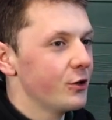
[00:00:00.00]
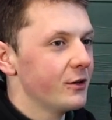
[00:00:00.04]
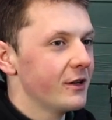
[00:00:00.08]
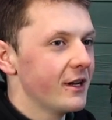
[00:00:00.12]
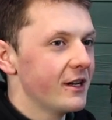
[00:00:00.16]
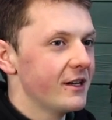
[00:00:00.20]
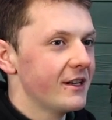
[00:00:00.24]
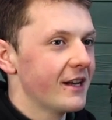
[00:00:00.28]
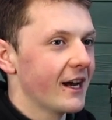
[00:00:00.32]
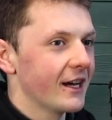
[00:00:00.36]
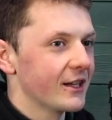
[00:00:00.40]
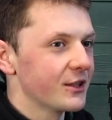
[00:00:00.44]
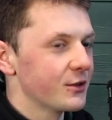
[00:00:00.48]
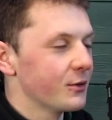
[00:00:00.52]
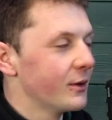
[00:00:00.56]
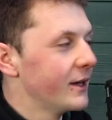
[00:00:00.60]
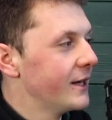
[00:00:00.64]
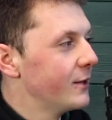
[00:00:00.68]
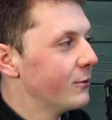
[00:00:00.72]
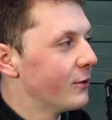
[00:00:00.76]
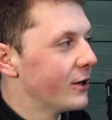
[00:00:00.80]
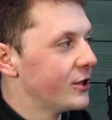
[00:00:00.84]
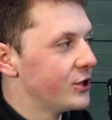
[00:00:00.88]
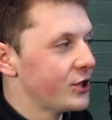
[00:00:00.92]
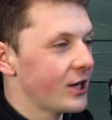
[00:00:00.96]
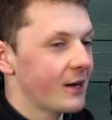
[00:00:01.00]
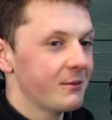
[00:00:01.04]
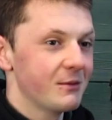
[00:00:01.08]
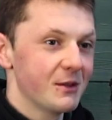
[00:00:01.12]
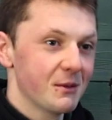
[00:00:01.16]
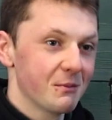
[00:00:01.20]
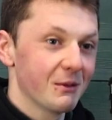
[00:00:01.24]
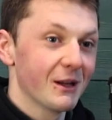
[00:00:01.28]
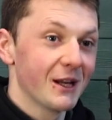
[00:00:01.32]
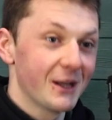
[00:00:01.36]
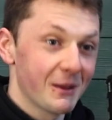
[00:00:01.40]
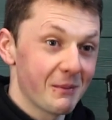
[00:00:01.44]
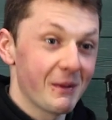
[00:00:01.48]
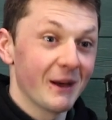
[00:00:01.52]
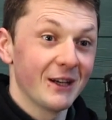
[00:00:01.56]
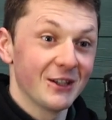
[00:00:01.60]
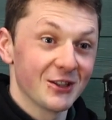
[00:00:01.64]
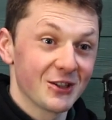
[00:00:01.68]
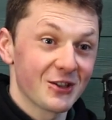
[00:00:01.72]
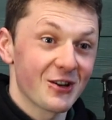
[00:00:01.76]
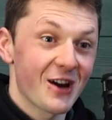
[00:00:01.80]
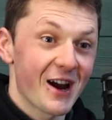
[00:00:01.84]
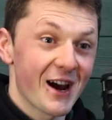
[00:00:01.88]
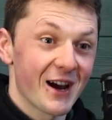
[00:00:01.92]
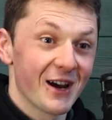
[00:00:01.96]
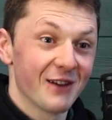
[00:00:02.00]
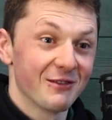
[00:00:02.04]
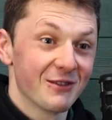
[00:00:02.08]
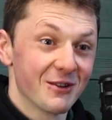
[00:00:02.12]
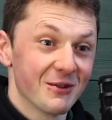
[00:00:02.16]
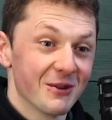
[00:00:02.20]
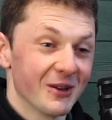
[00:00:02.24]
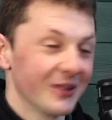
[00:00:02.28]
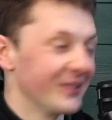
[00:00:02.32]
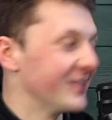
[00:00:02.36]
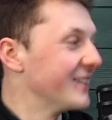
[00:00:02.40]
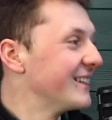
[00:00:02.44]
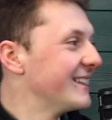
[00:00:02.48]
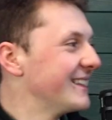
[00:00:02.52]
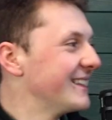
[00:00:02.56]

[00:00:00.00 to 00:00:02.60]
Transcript: tune in next week when James is playing a pink Strat, everyone.